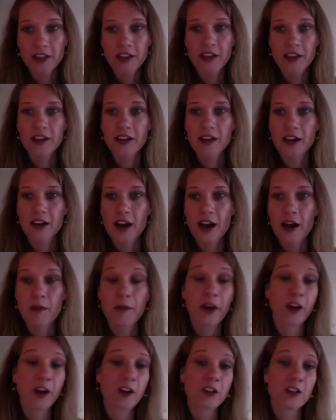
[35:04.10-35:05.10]

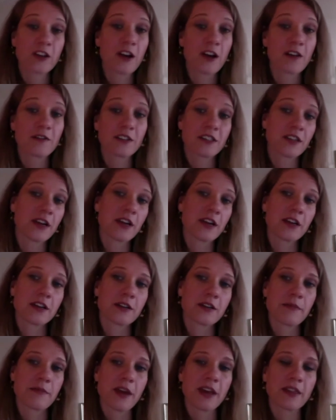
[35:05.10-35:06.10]
Microsoft decided to
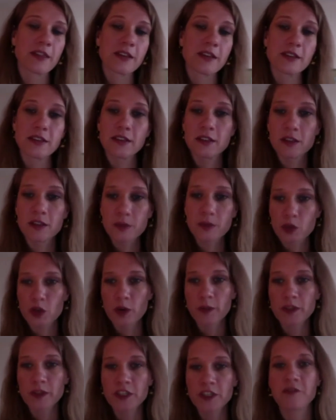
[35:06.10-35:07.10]
make this a
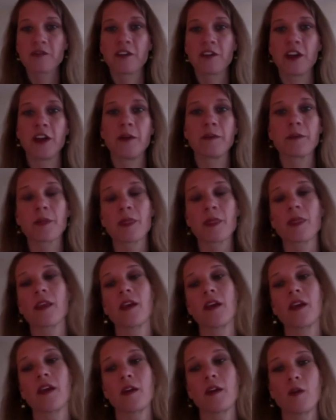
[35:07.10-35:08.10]
subscription fee,
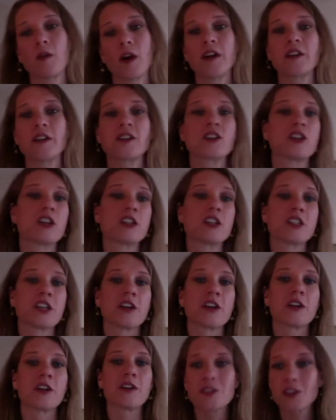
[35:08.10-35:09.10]
where it's charging
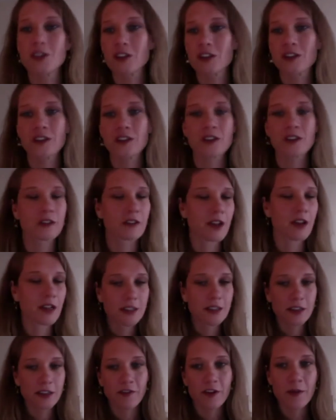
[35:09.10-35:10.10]
users lots of
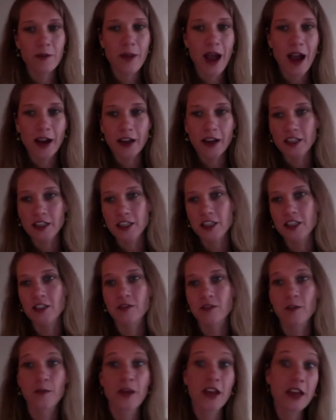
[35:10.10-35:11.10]
different packages from
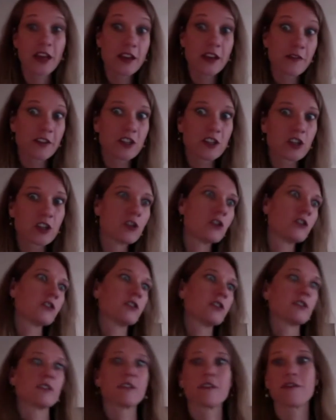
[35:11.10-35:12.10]
an individual
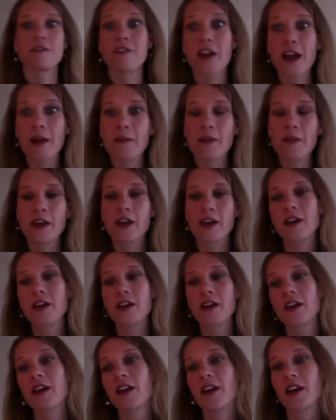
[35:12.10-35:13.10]
to a family.
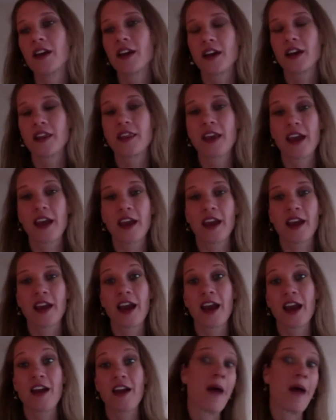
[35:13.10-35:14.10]
They
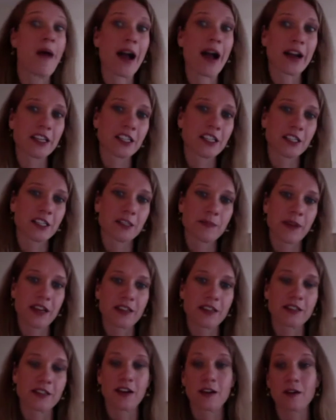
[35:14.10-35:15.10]
have packages
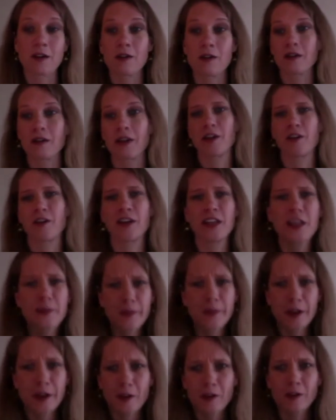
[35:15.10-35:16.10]
based on,
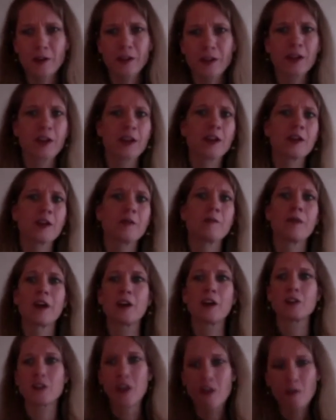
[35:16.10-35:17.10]
email only,
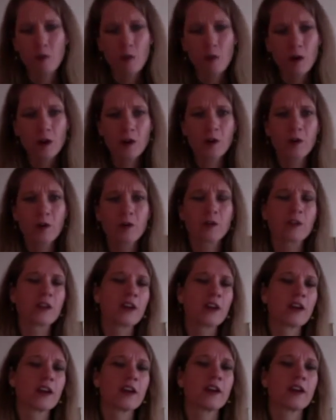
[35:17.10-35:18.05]
Microsoft Word only,